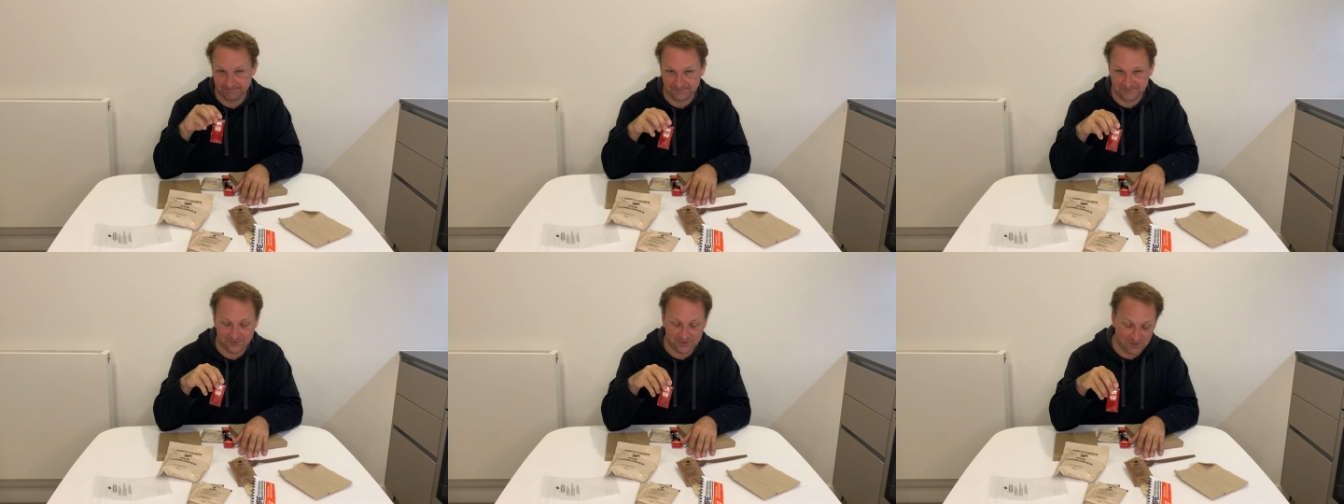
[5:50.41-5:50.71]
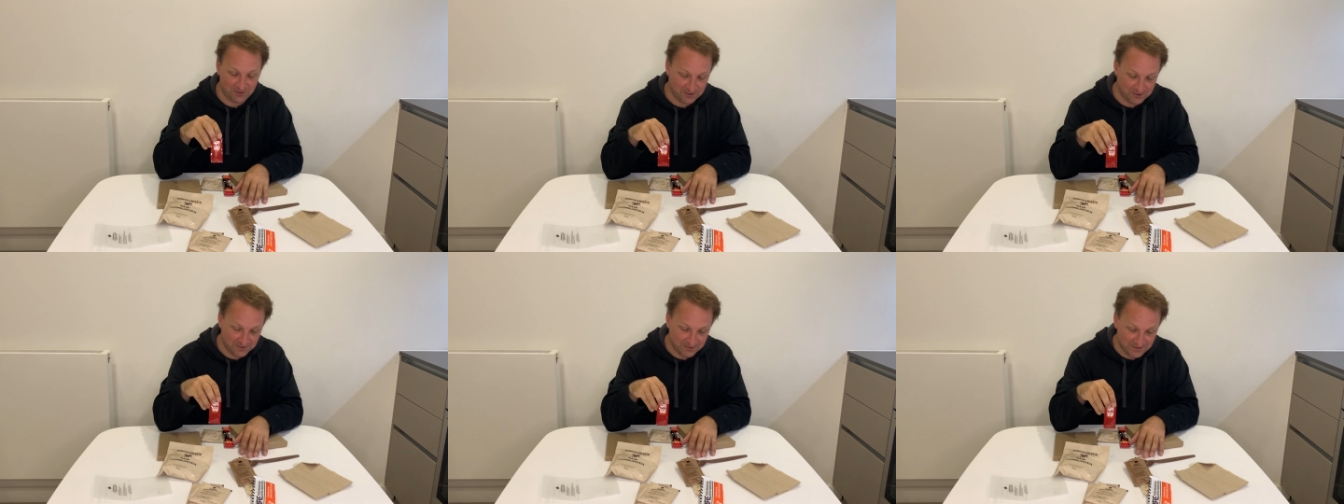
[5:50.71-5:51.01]

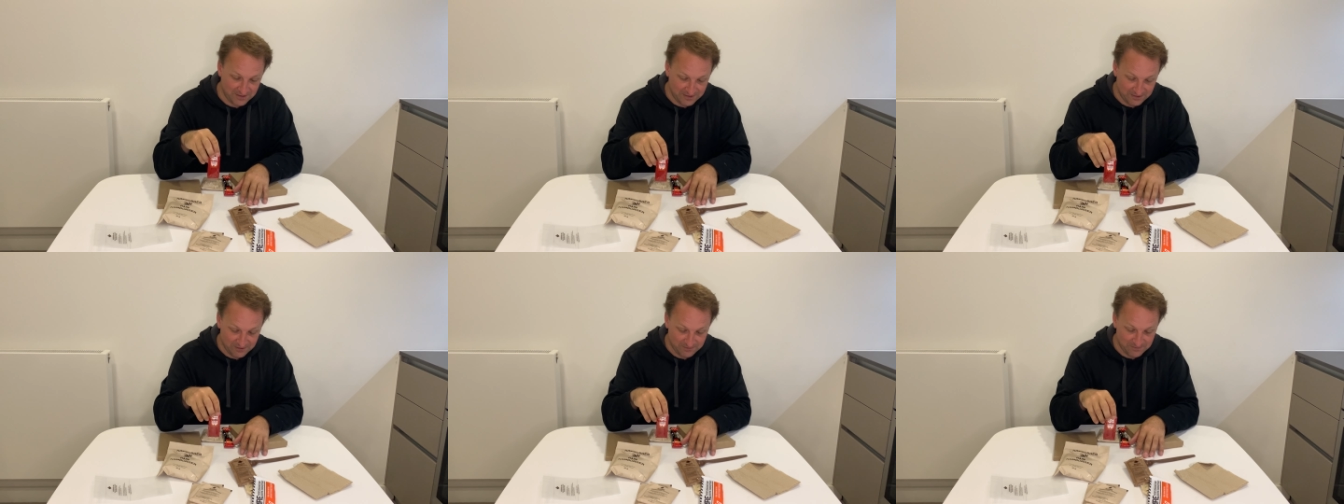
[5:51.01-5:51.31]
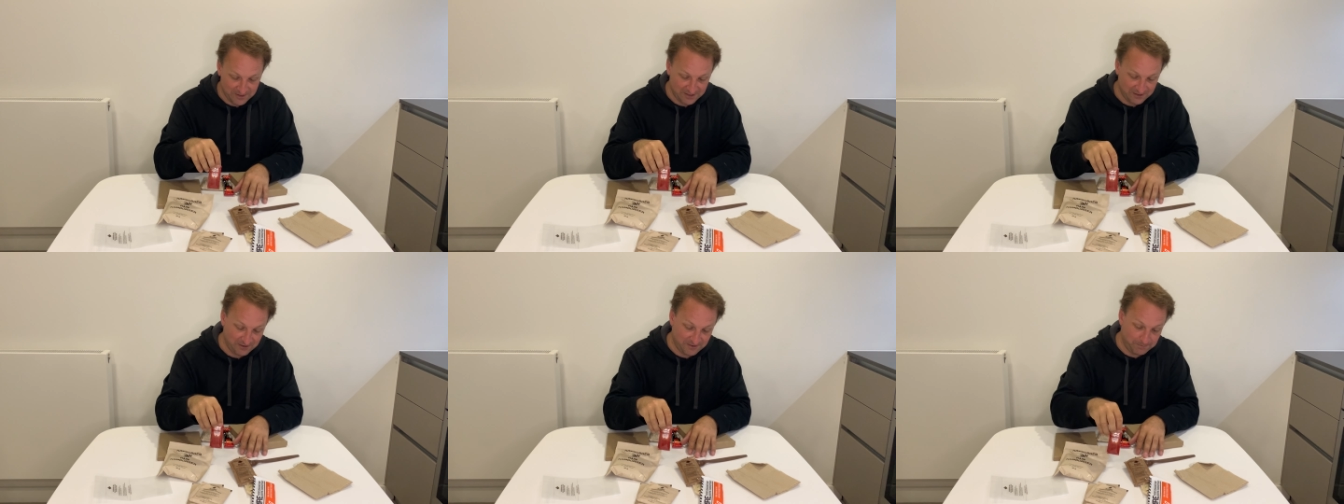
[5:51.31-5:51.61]
Starting to think there
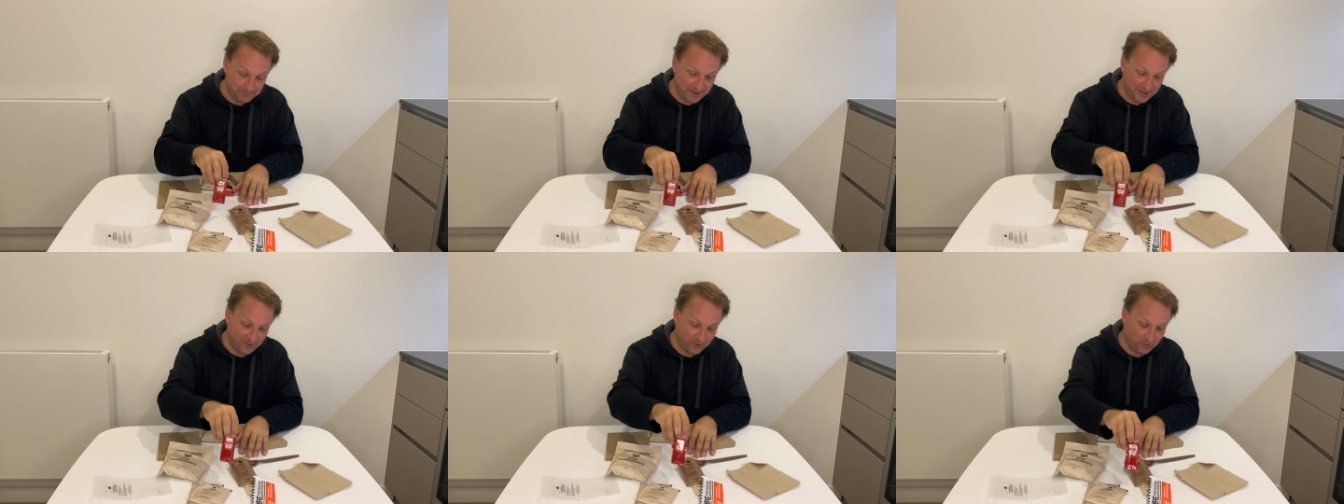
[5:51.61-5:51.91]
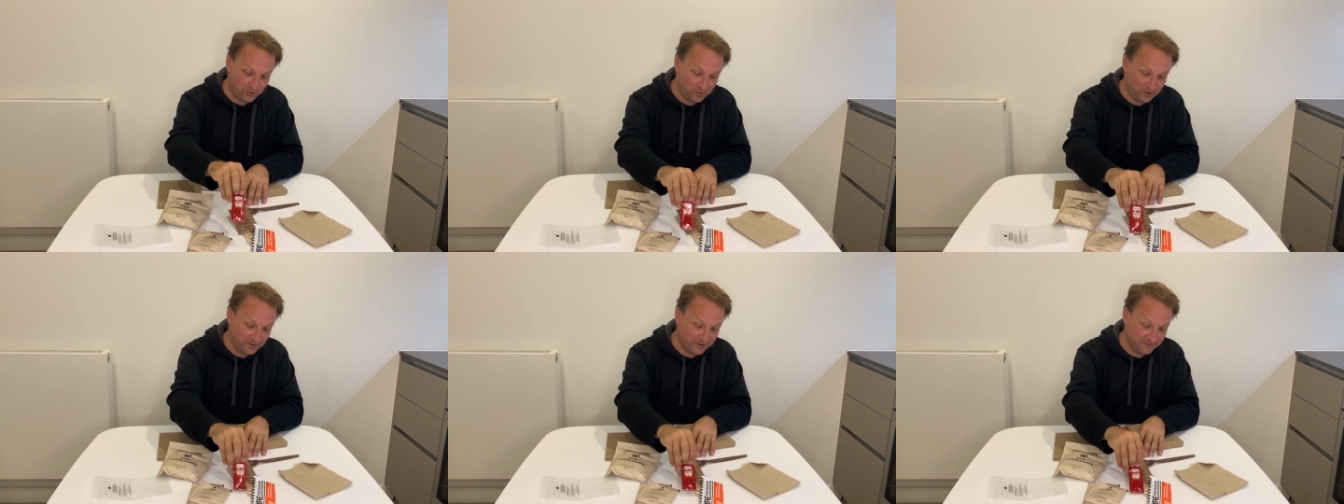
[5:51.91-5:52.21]
might not be a
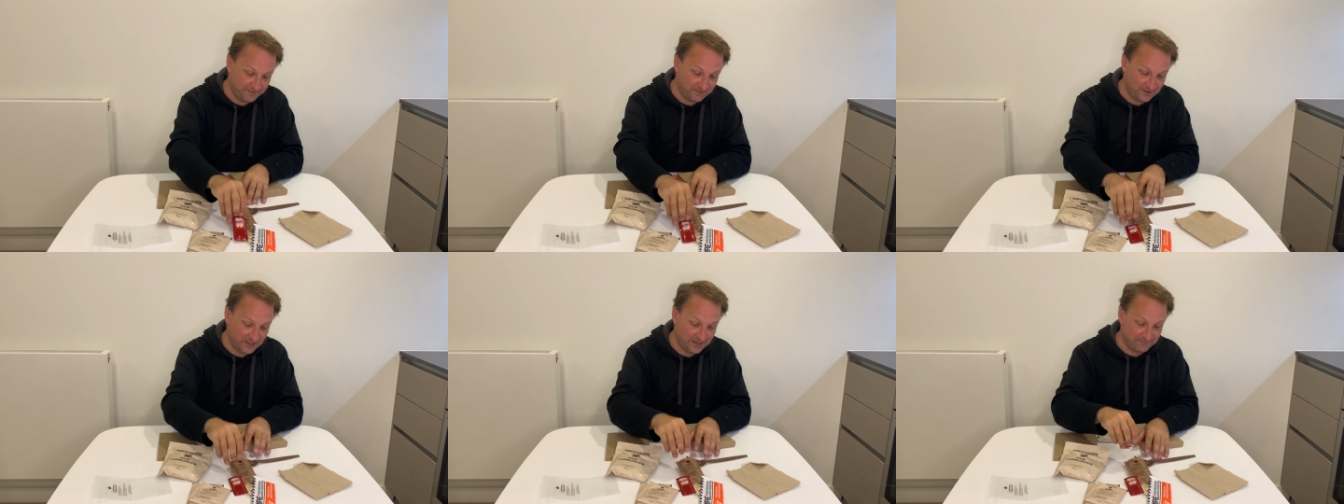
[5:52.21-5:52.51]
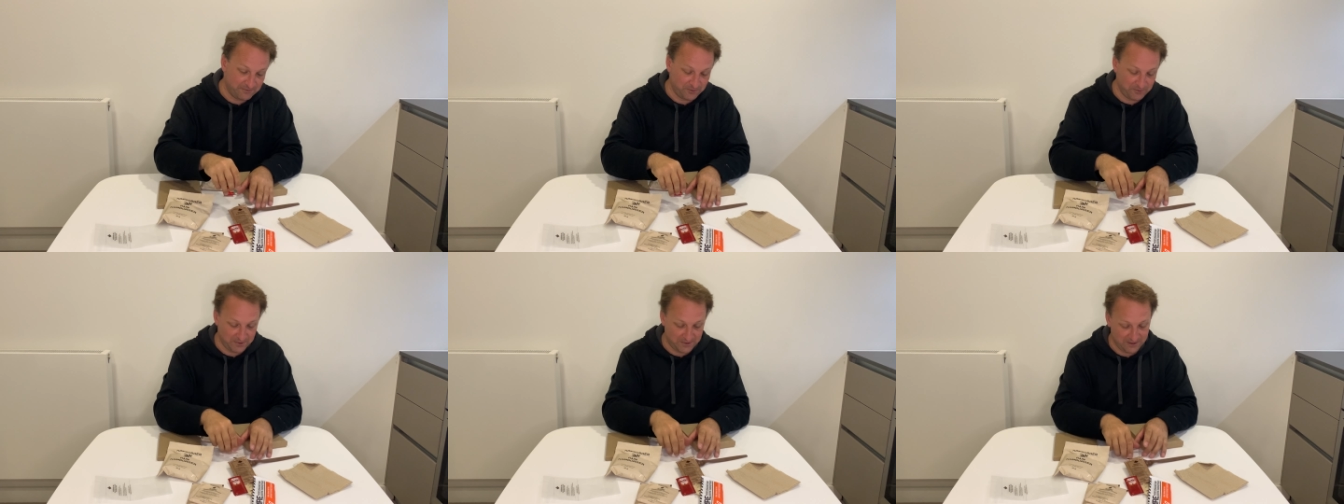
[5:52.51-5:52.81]
whole lot of
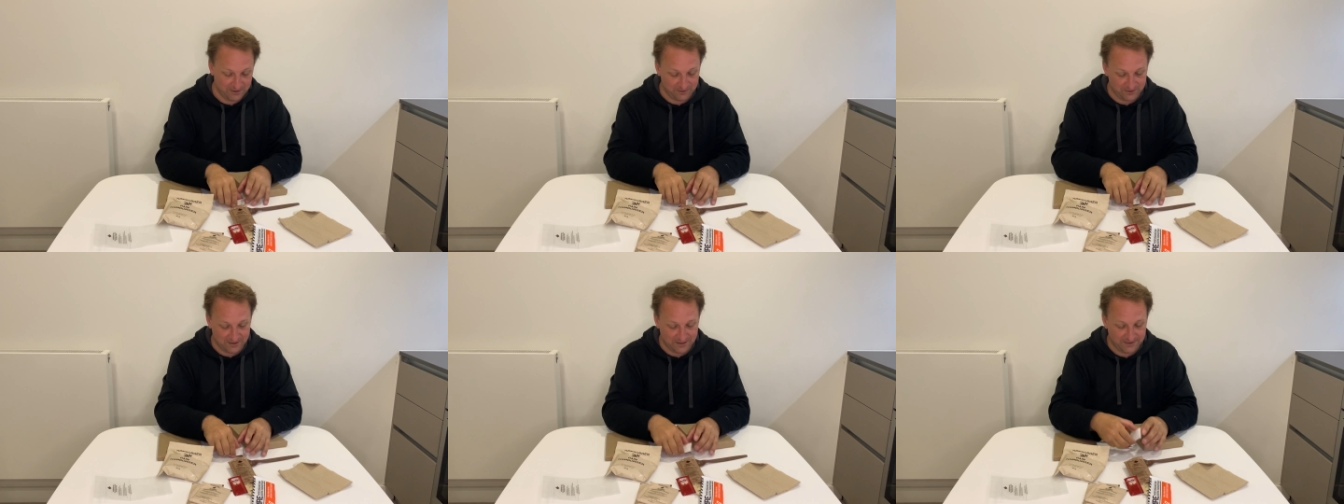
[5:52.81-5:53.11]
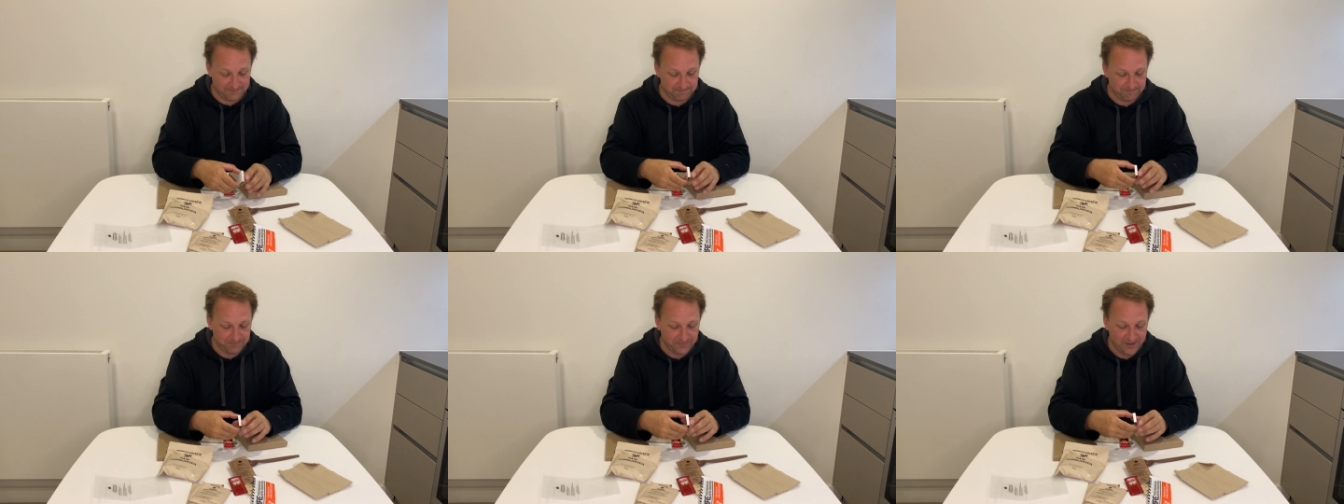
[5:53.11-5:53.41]
flavor without
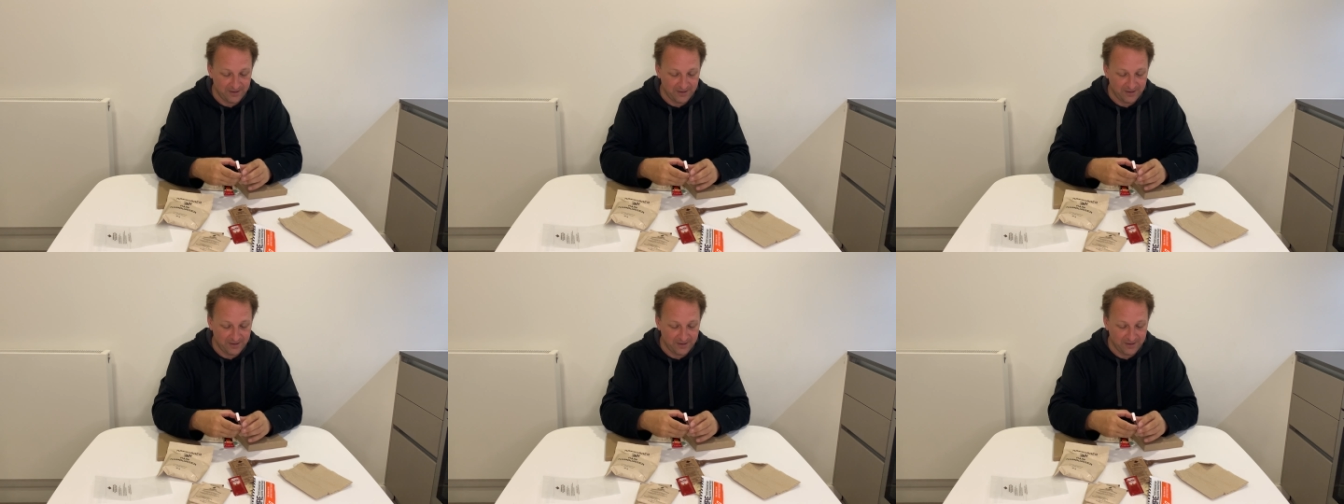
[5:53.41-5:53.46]
that.